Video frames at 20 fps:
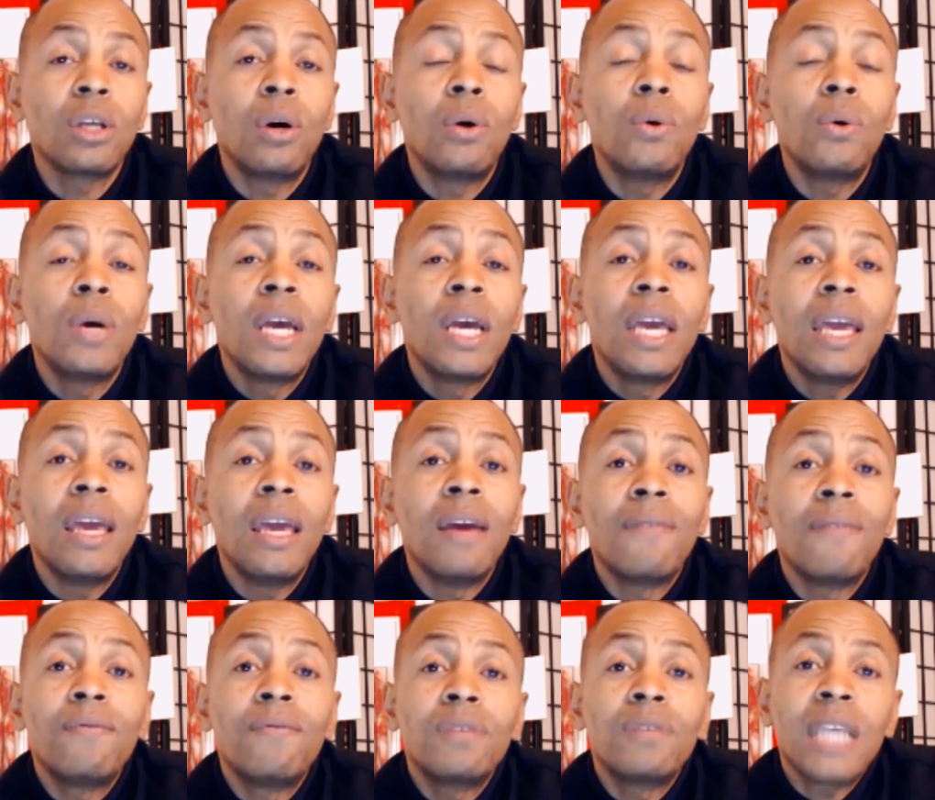So
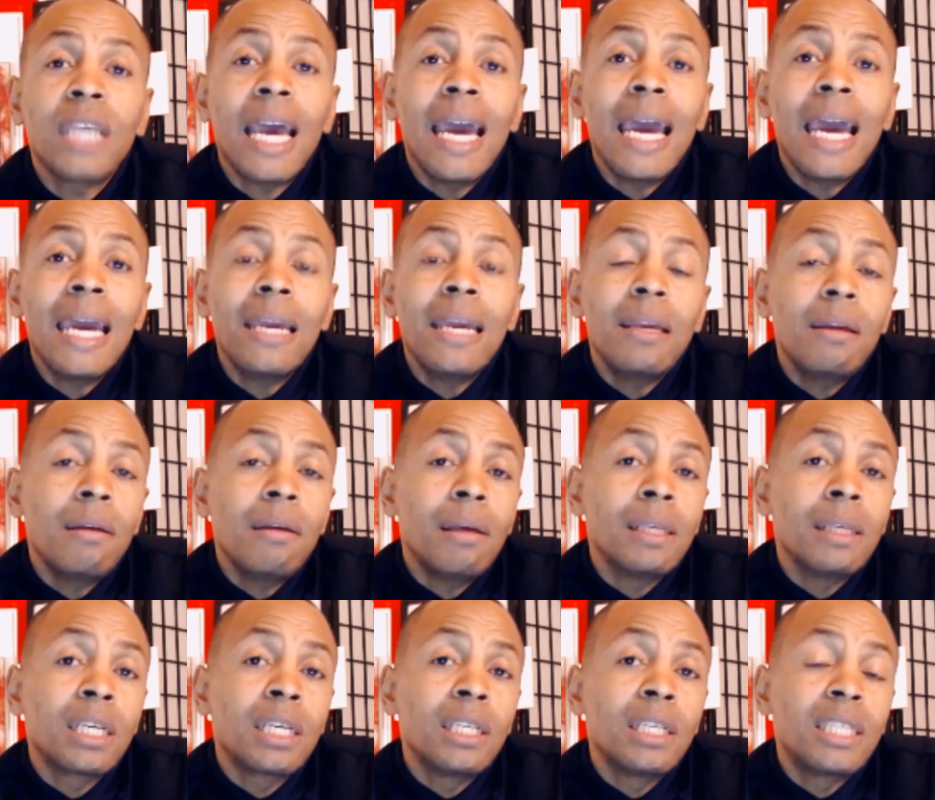if,
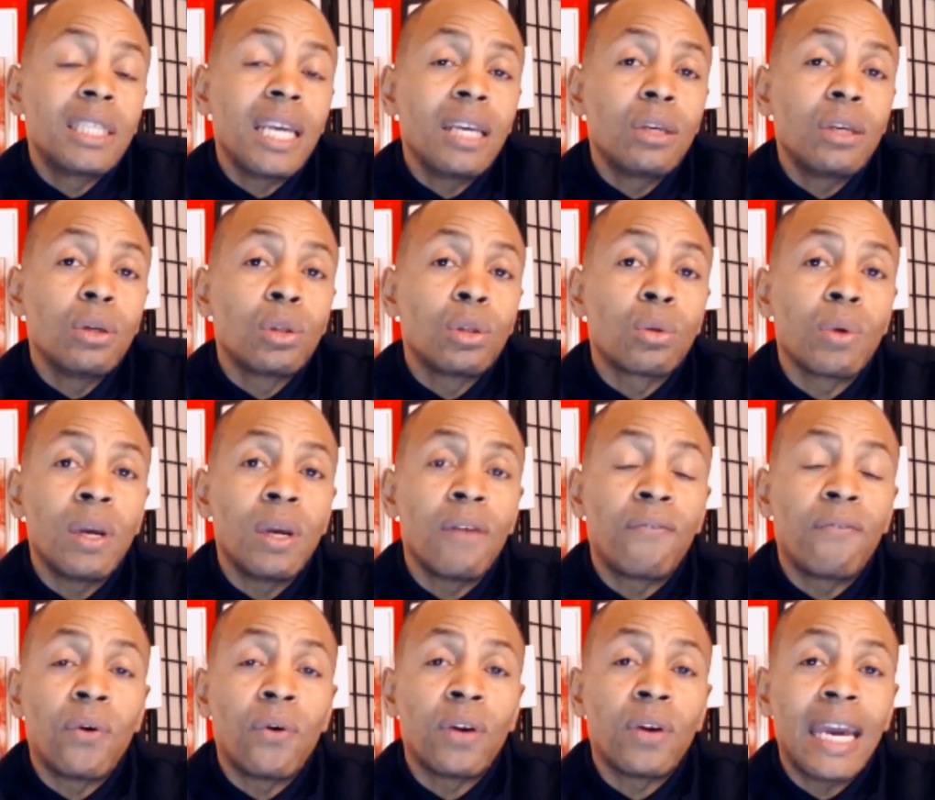say, it's going to take you
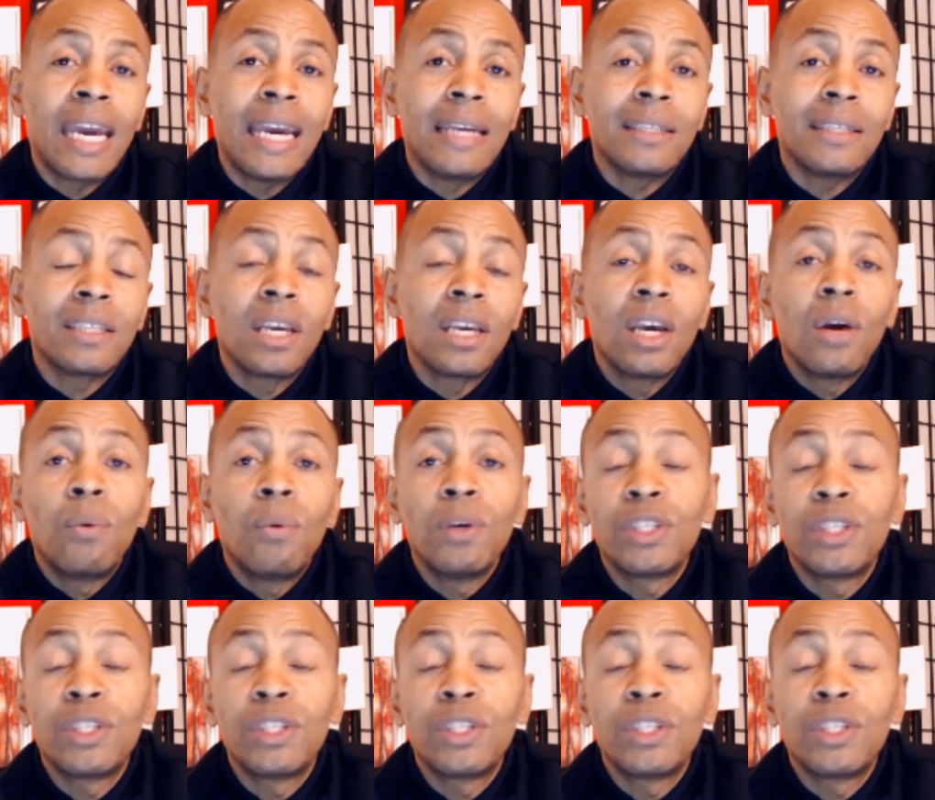3 or 4 days,